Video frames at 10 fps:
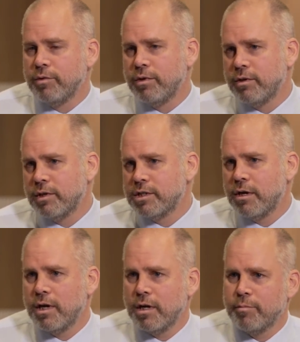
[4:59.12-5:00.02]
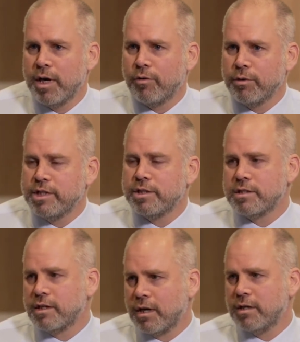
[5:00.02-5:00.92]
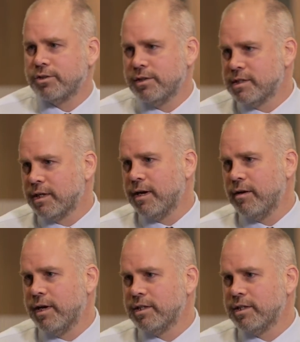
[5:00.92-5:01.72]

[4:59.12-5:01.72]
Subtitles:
you can talk about regions and countries and how that